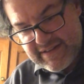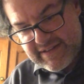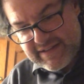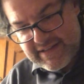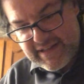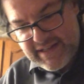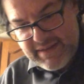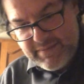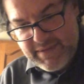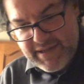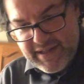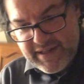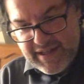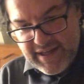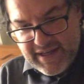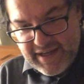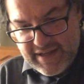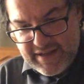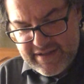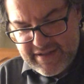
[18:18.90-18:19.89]
Did he mean
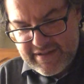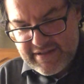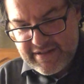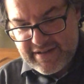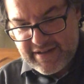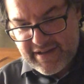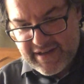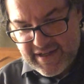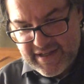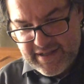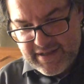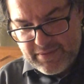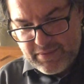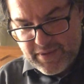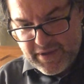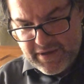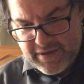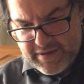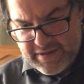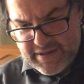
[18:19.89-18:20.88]
that? Kind of
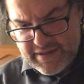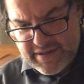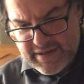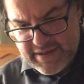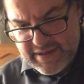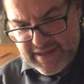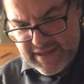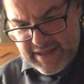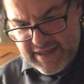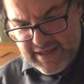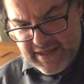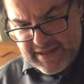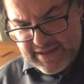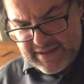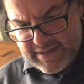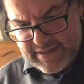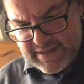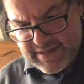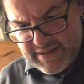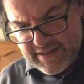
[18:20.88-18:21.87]
worked, I
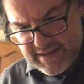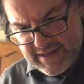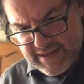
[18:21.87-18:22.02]
guess.